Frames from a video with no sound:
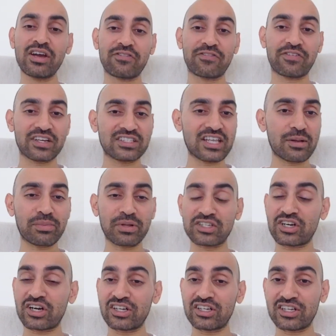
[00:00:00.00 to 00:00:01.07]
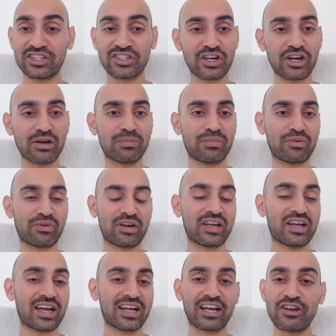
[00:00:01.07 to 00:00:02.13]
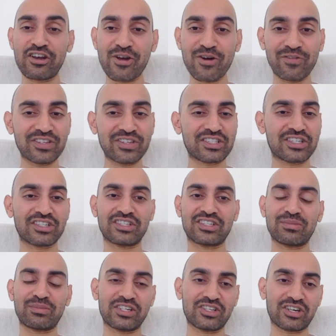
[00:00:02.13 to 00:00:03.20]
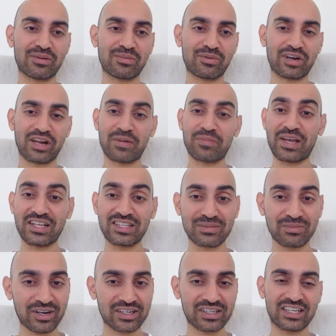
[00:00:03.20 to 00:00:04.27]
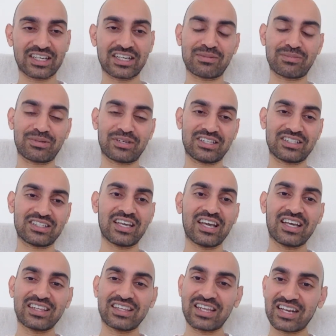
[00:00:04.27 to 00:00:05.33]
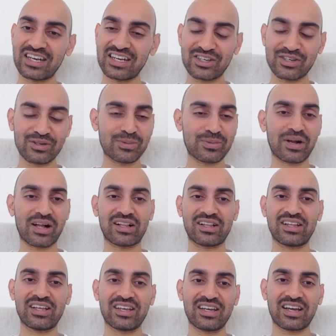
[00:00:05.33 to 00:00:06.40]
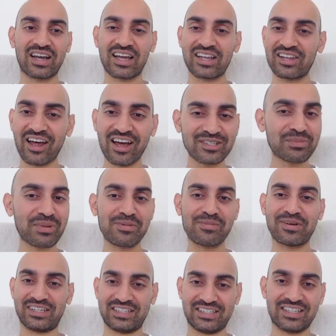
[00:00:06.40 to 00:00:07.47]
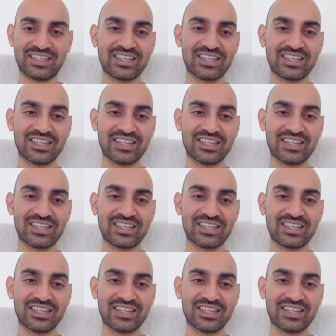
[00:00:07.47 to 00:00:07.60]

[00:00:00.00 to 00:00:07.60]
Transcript: For example, I started a job board. I got no visitors to my job board. I paid some marketing companies. They didn't do well. I lost my money.